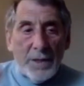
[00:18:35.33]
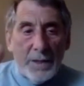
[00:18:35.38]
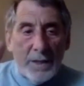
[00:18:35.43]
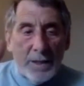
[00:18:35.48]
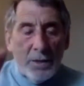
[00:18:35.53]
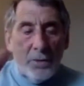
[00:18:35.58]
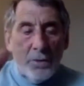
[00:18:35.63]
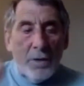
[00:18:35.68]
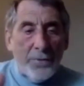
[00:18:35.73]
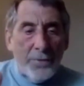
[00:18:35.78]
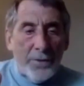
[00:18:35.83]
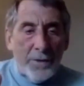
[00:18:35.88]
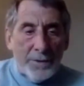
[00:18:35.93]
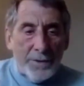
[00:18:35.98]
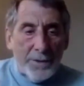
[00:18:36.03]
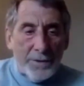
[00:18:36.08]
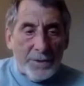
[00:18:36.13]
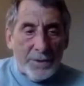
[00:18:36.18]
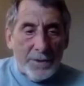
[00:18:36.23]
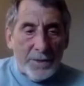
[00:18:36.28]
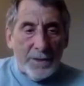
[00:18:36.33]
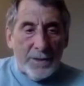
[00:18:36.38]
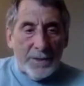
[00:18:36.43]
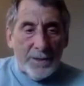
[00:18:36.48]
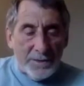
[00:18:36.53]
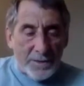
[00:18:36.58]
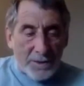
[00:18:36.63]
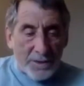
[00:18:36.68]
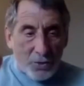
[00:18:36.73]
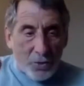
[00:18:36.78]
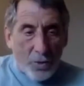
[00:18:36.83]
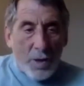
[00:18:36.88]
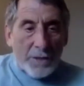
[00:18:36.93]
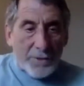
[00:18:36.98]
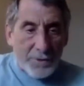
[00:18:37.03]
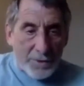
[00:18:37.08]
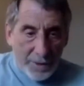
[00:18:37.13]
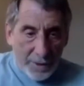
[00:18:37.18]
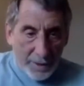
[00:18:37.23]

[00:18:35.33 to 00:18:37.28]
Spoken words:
Inauthenticity is exhausting.